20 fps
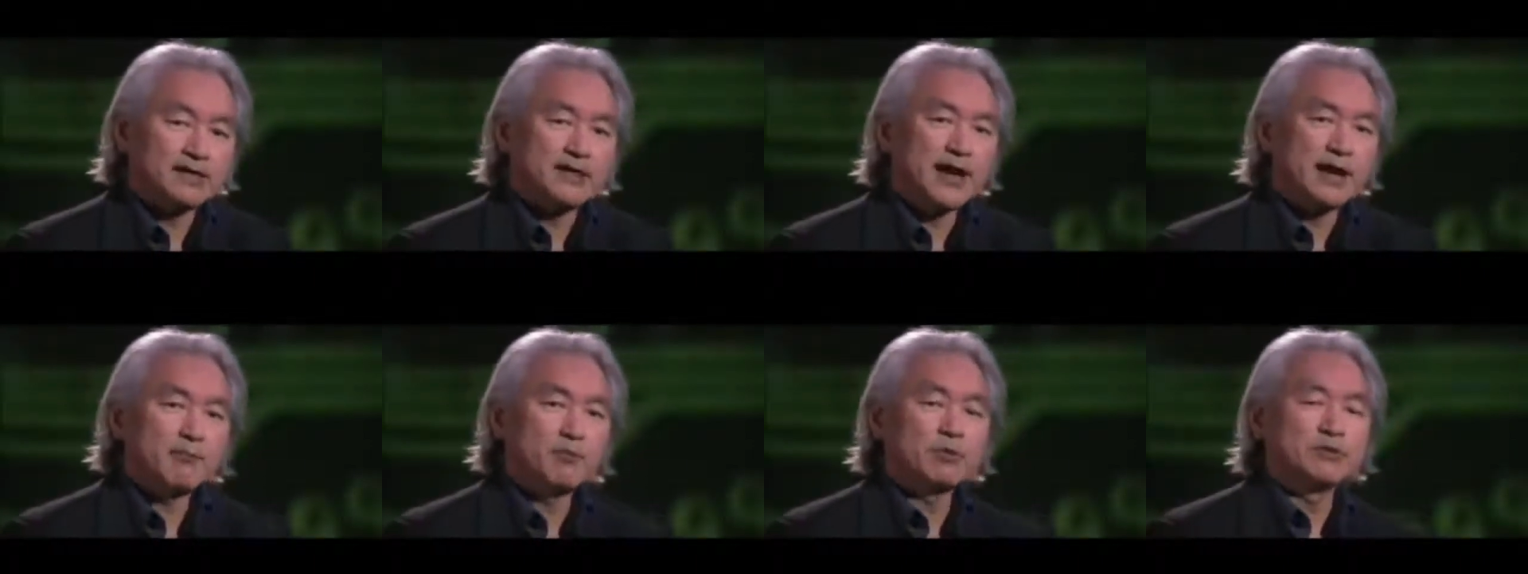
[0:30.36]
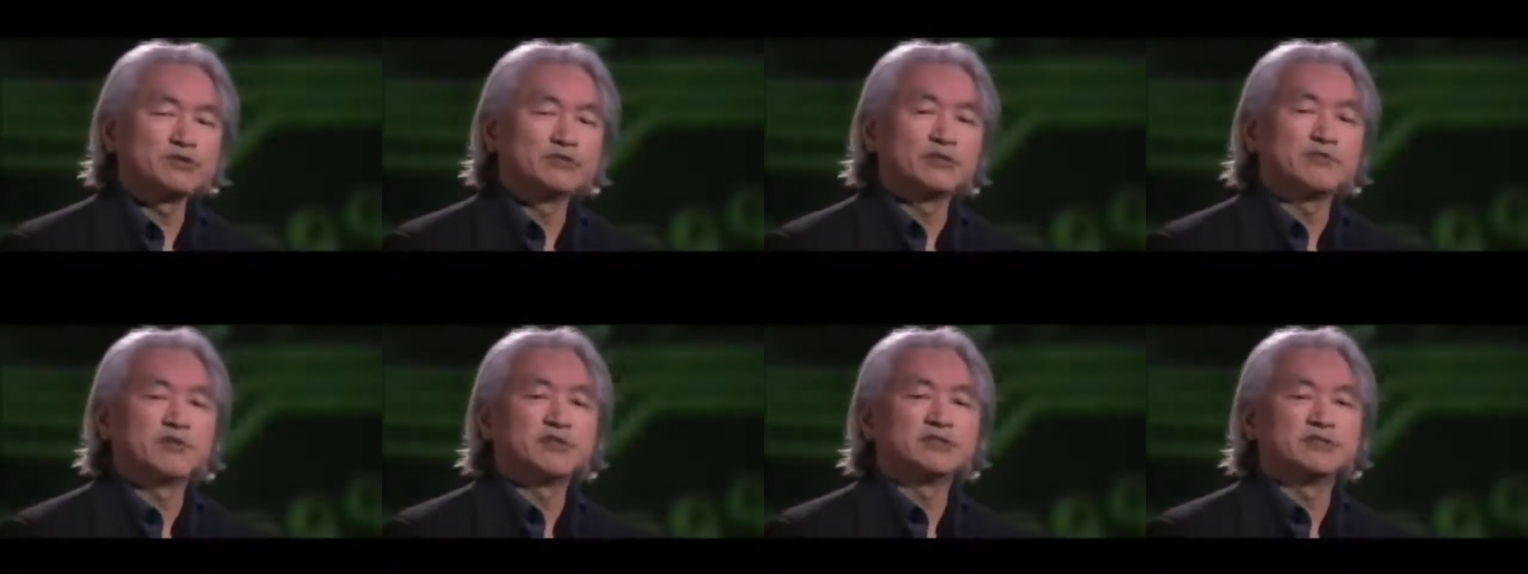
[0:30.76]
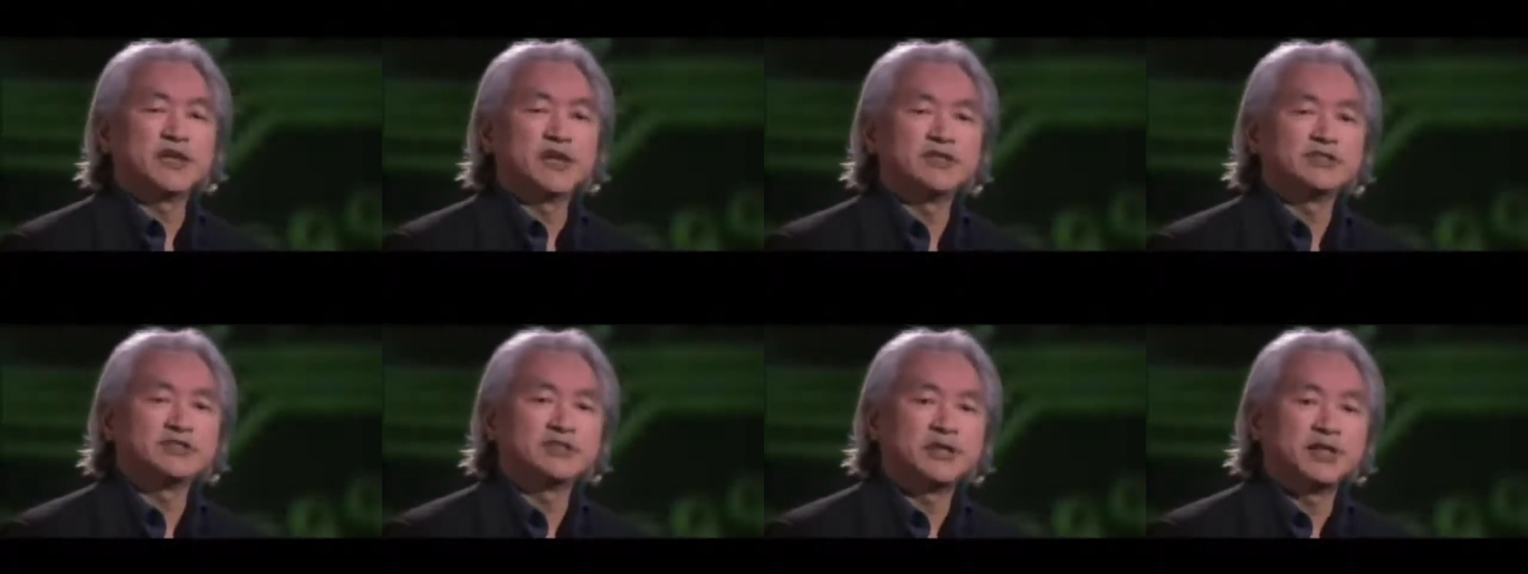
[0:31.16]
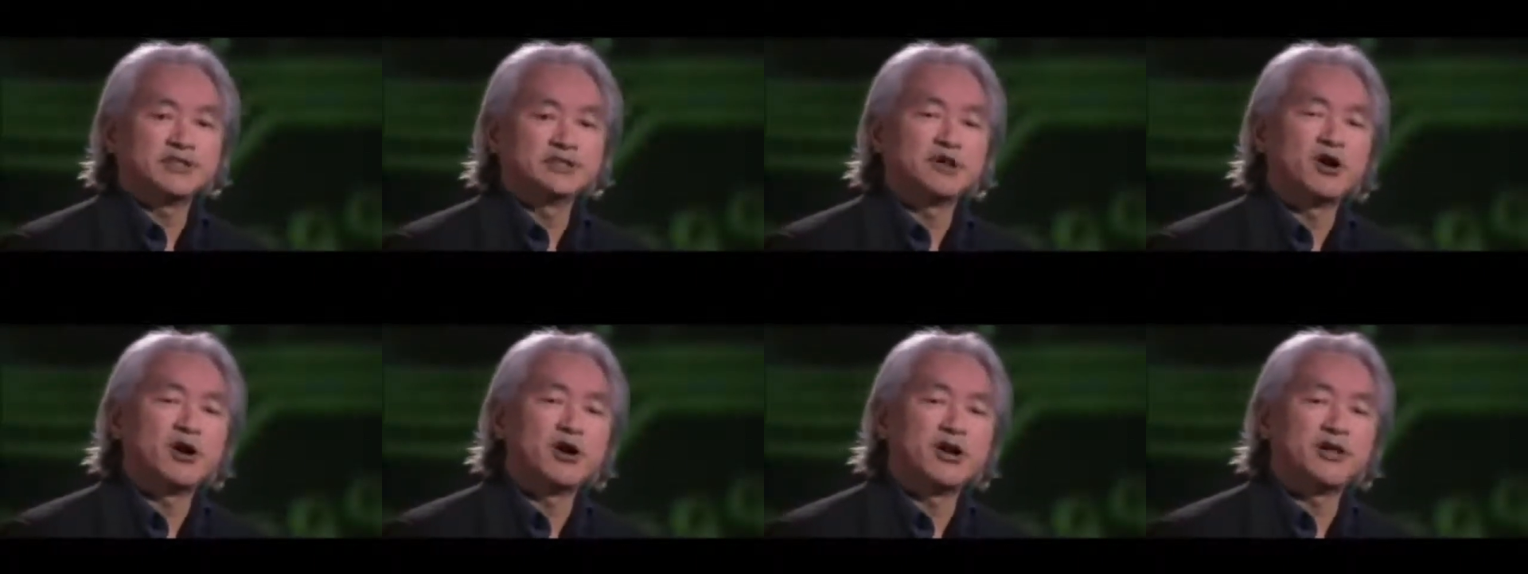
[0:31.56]
A type 1 civilization
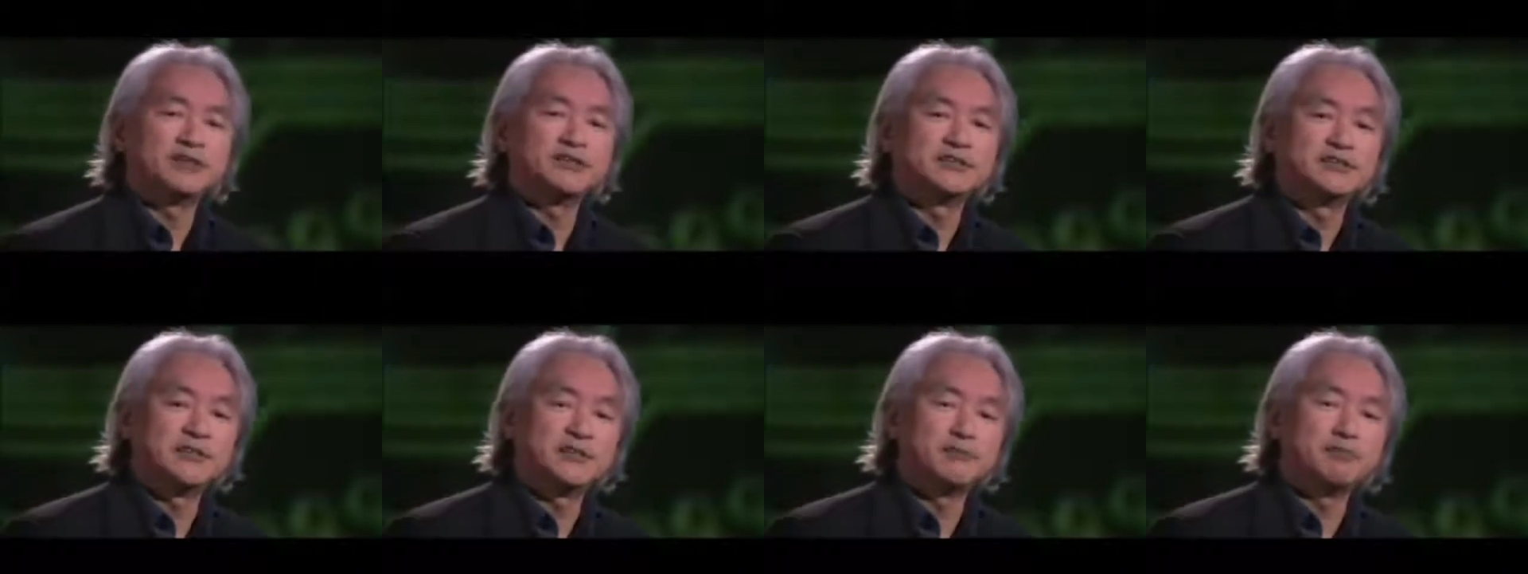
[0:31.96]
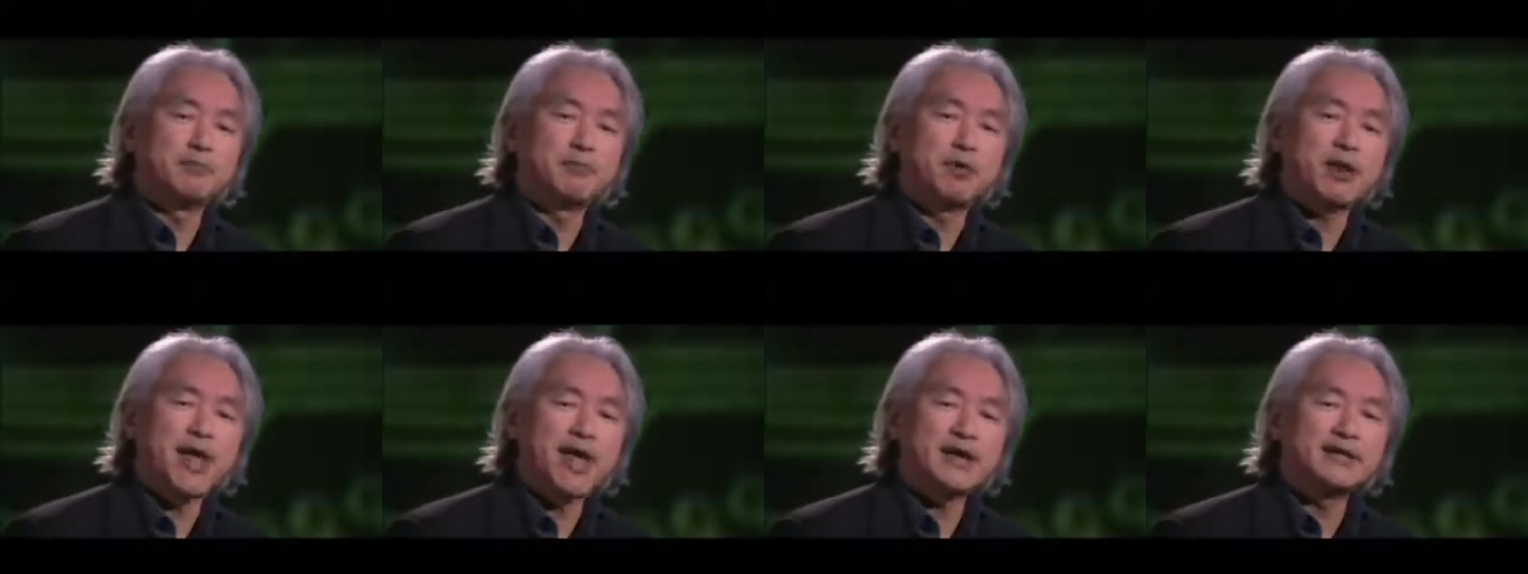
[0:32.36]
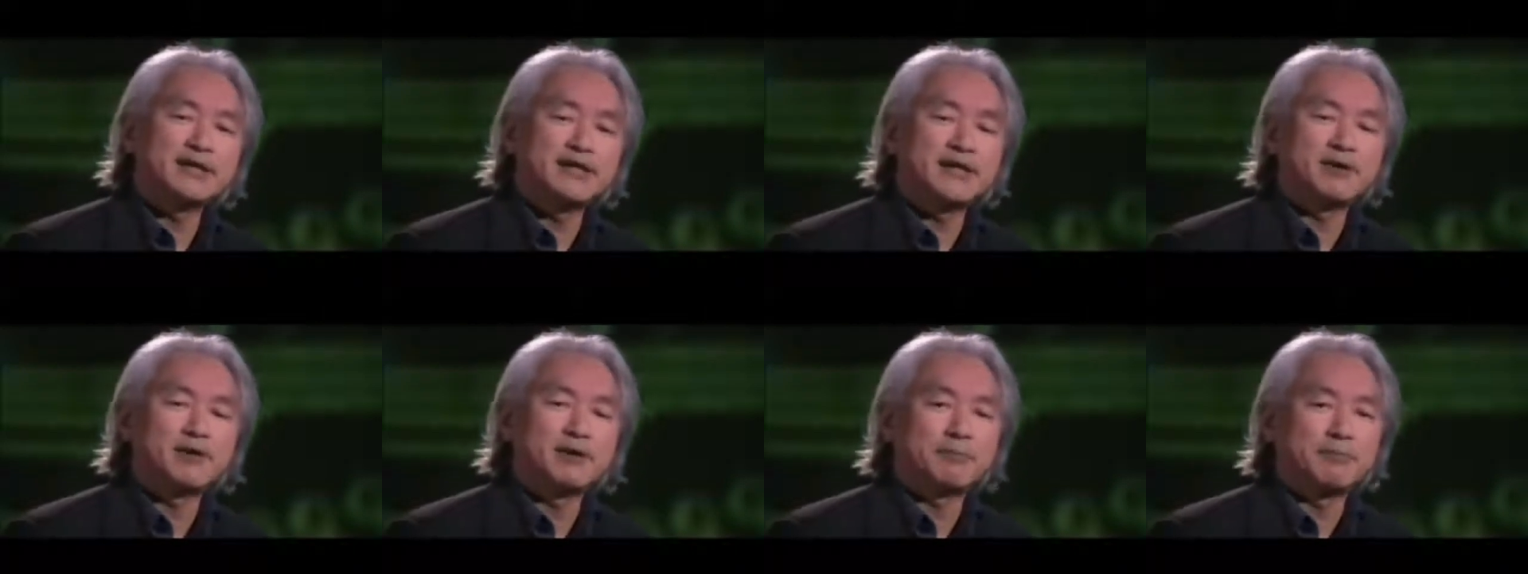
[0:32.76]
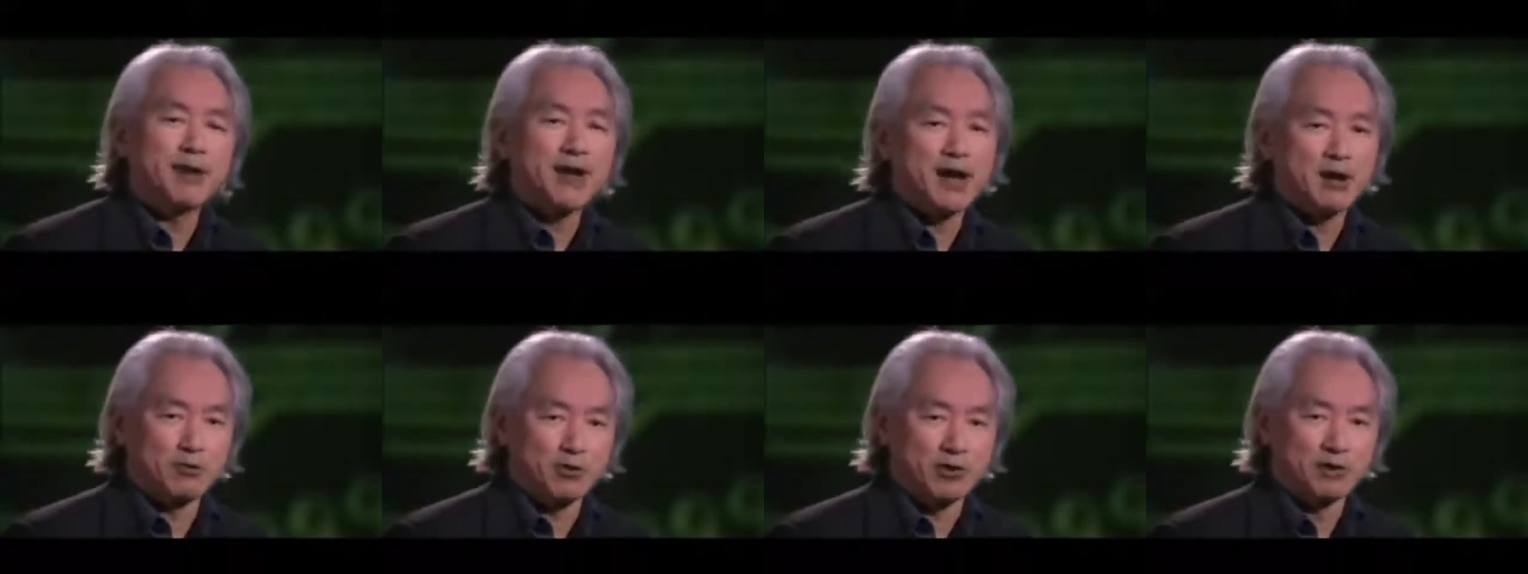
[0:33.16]
has harnessed its planetary
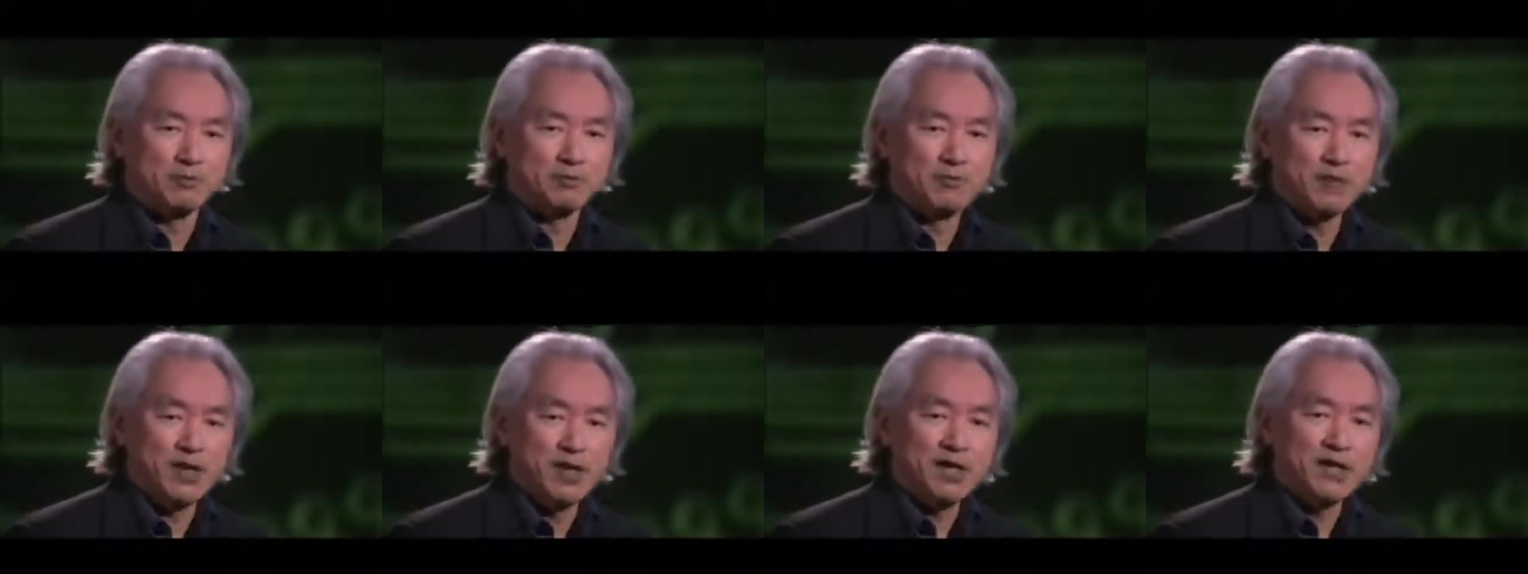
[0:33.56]
power.